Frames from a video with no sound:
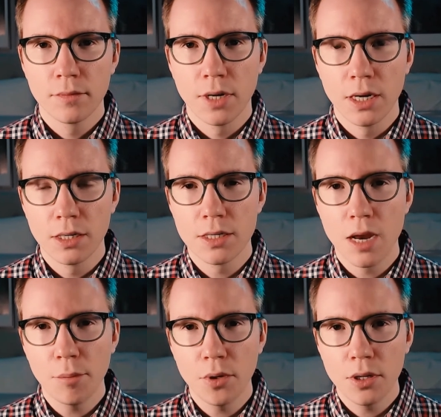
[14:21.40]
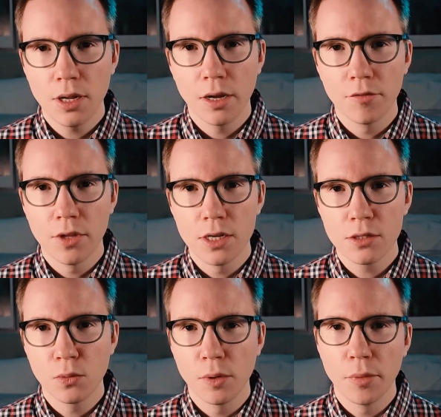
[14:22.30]
An example of
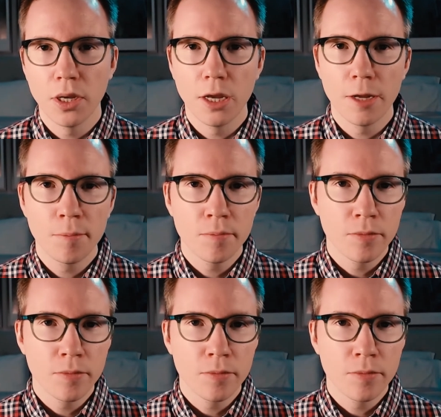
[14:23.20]
this would be